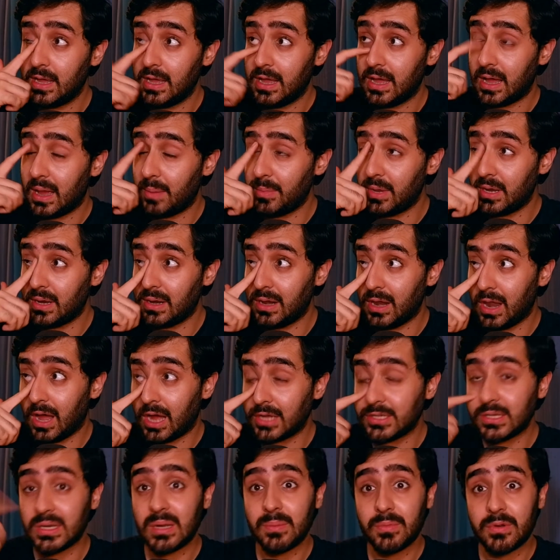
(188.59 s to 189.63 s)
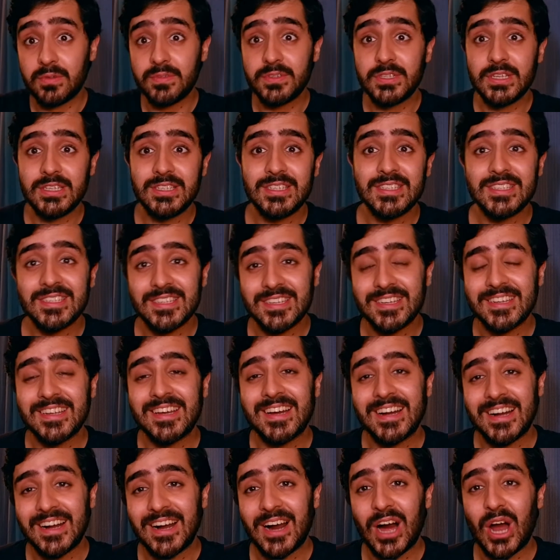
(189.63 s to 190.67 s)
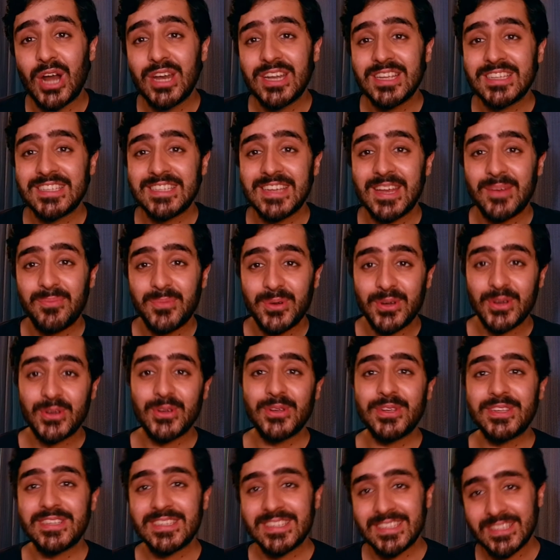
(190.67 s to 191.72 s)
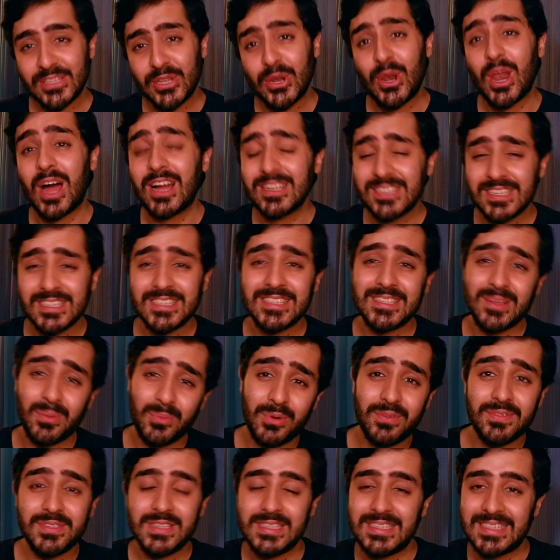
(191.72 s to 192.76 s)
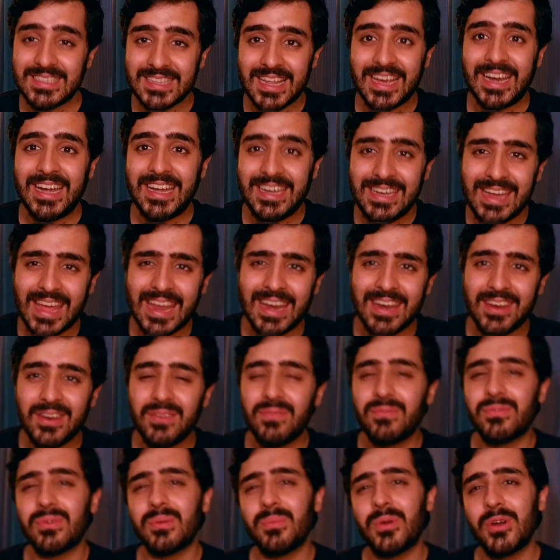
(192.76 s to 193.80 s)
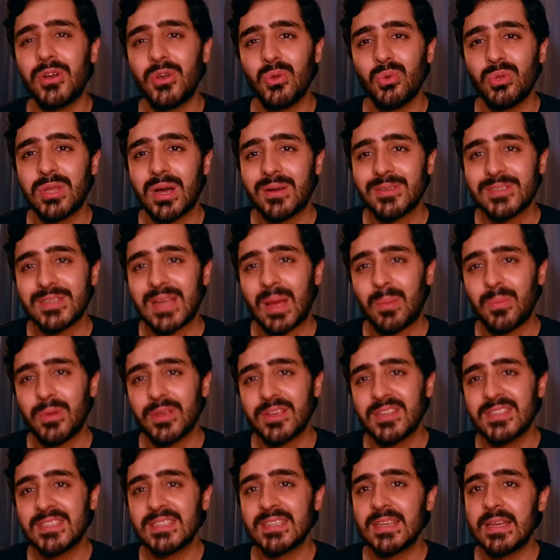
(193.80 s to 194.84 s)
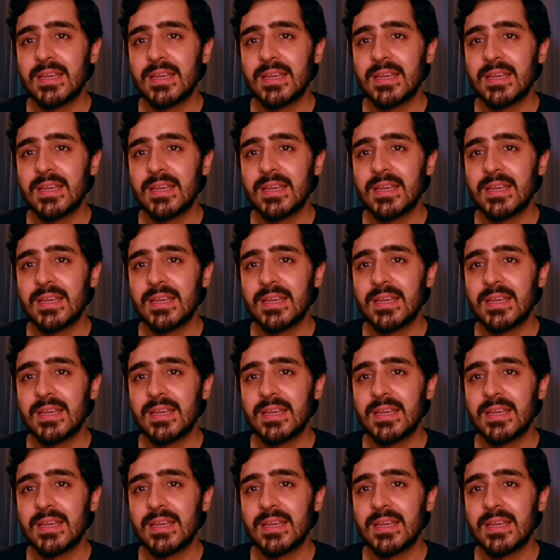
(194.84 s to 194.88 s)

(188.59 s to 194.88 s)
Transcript: I mean, larger number of seats is an understatement because the largest number of seats is like 10 for about 2,000 applicants.